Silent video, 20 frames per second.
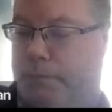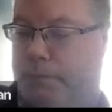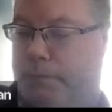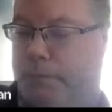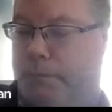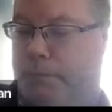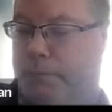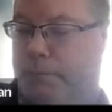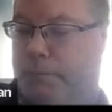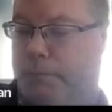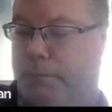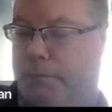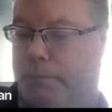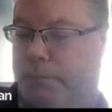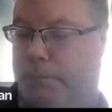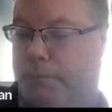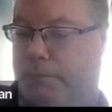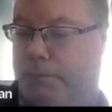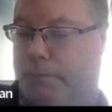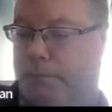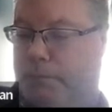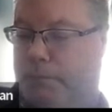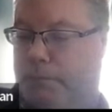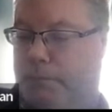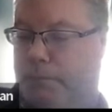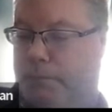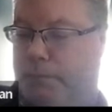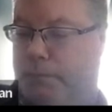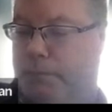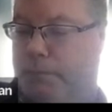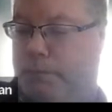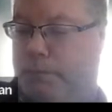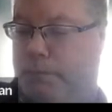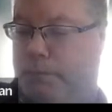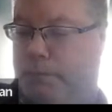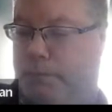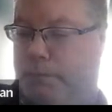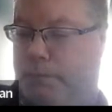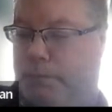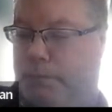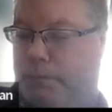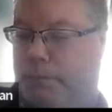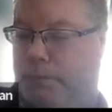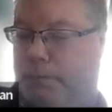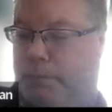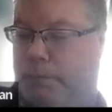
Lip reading: Corey's going to take the lead on that.